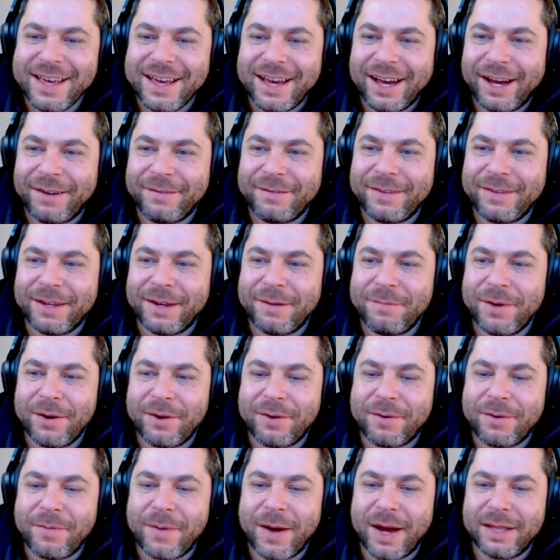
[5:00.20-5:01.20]
of the
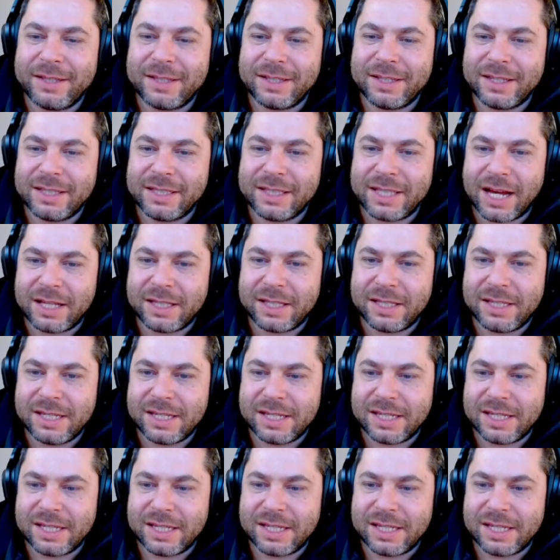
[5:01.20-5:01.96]
milkman that